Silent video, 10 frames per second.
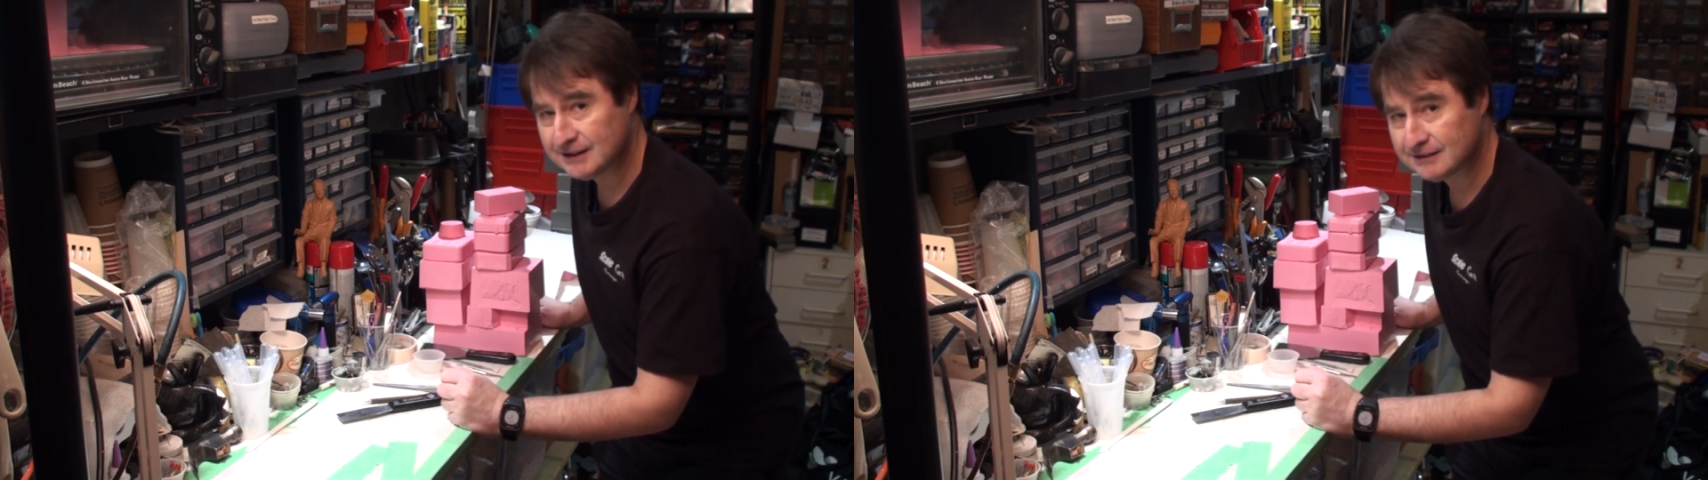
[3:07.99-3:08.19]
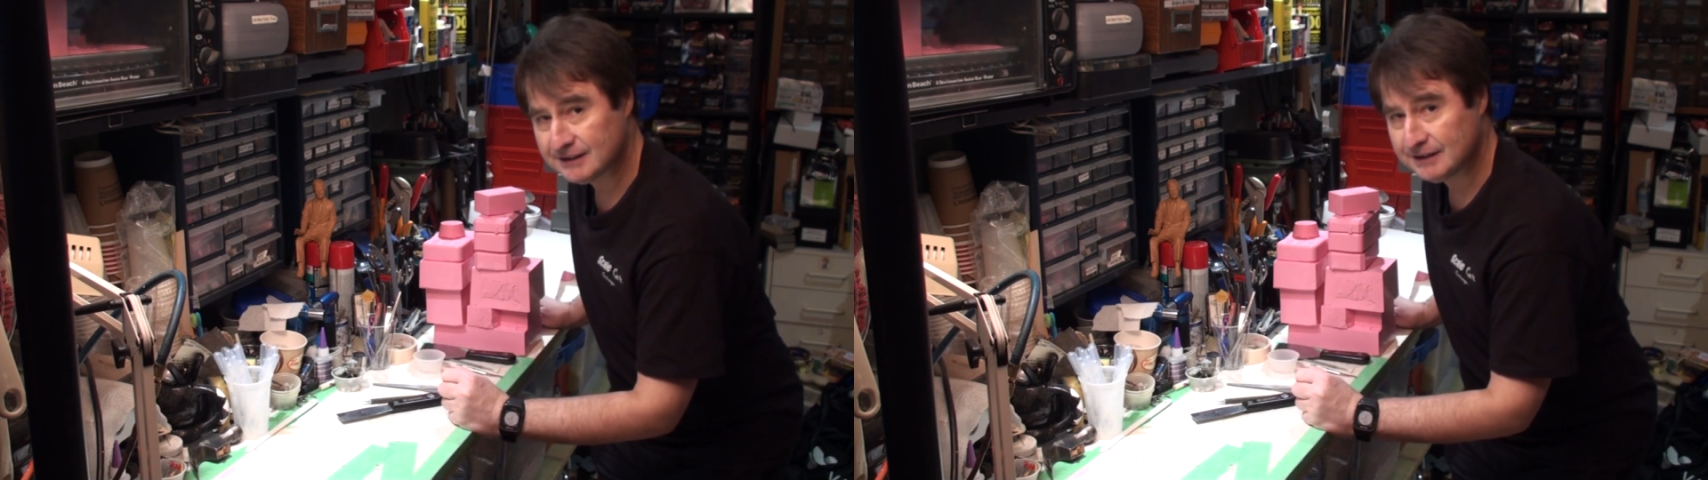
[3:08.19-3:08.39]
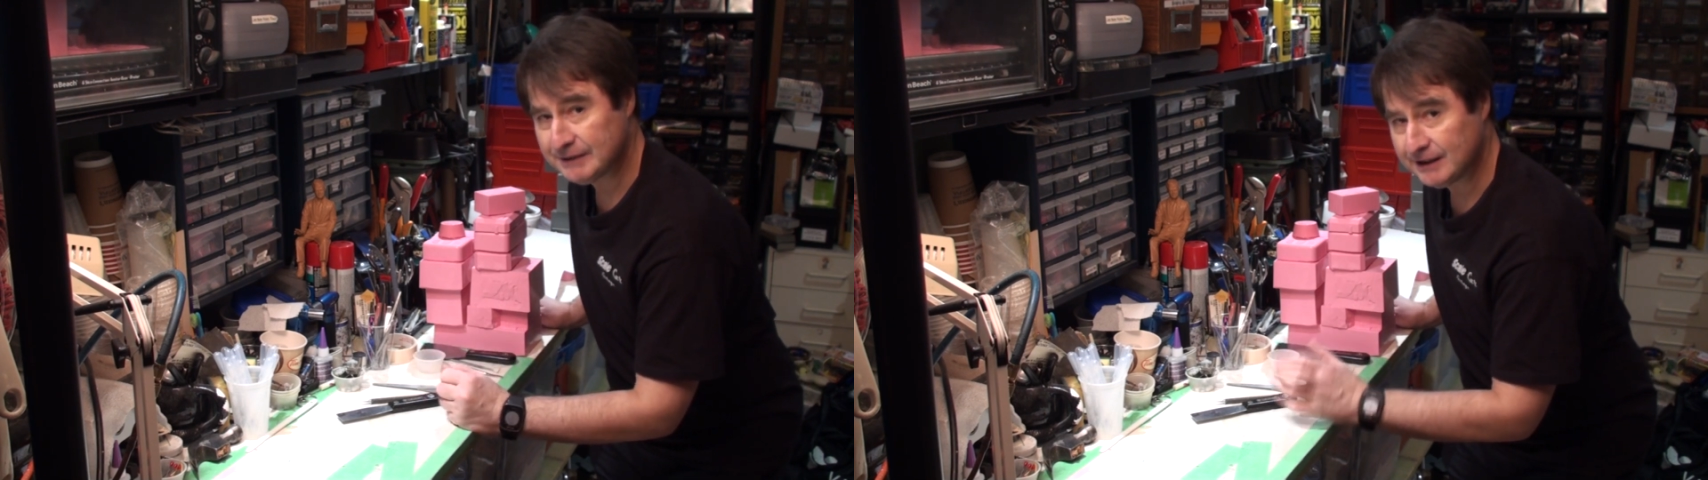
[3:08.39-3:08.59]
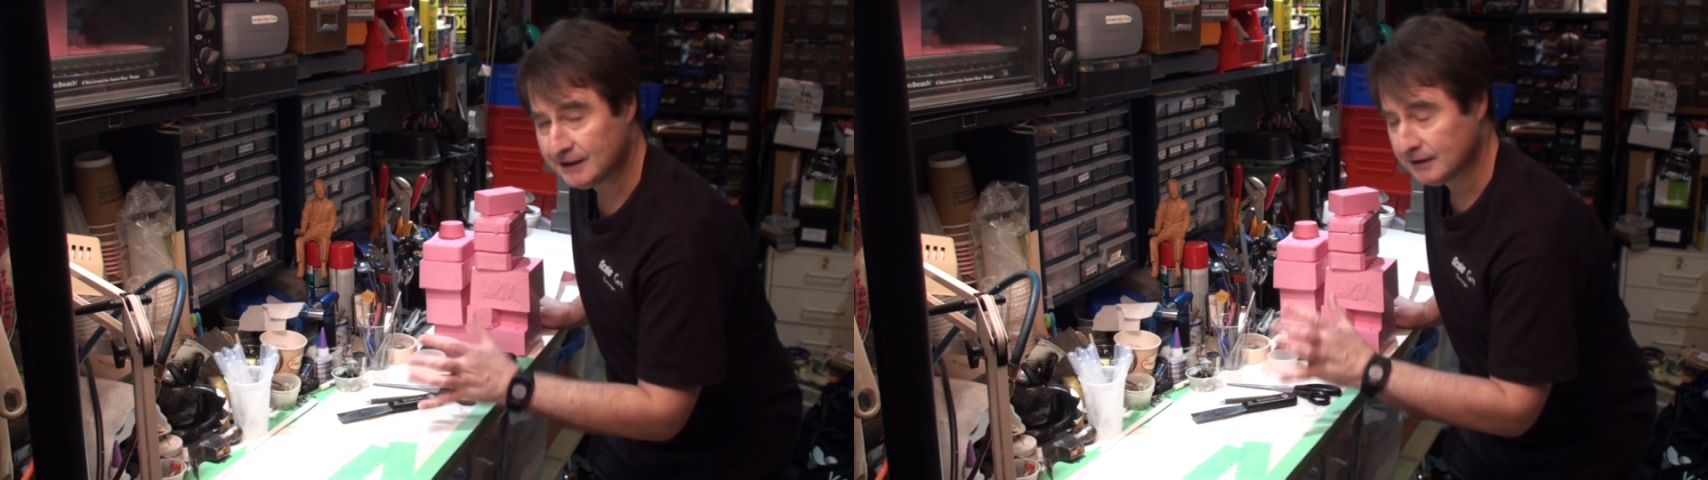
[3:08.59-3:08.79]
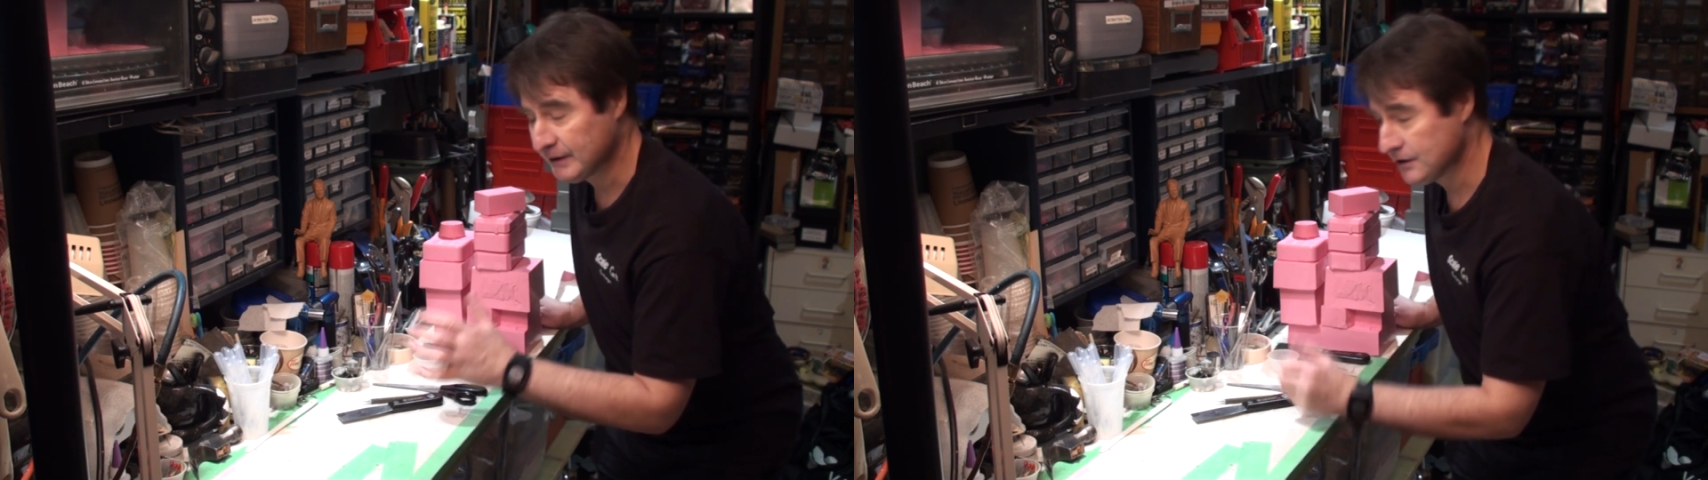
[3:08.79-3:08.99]
don't need me
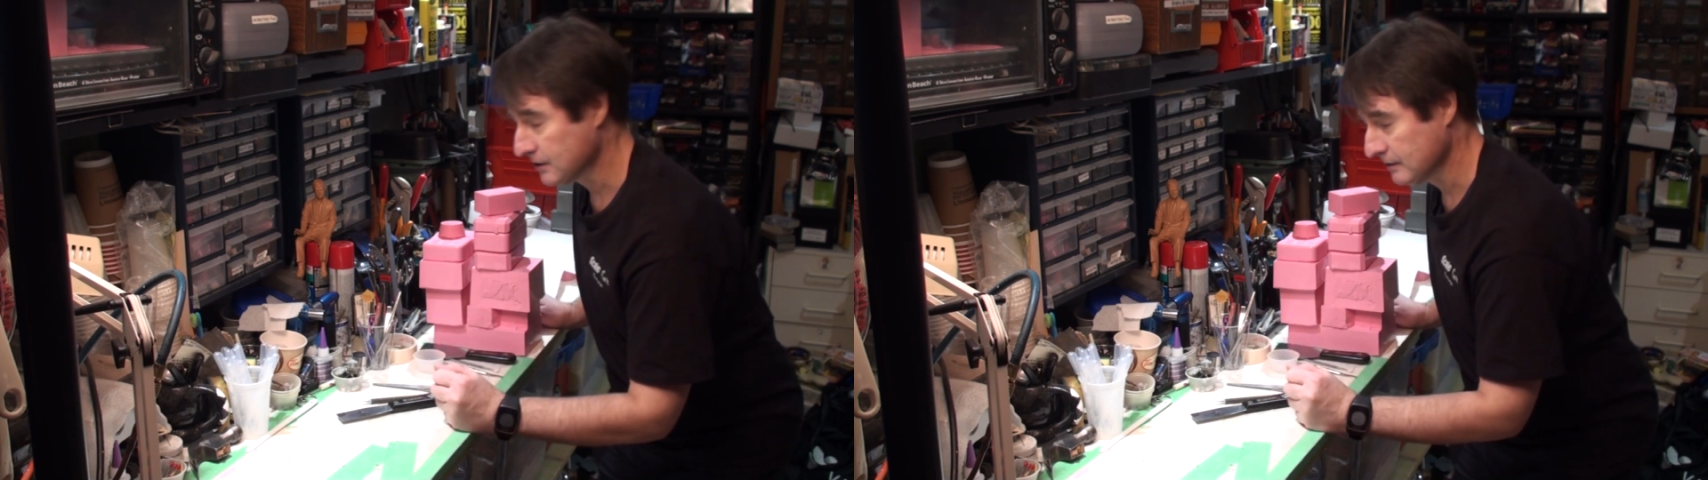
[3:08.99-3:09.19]
hear me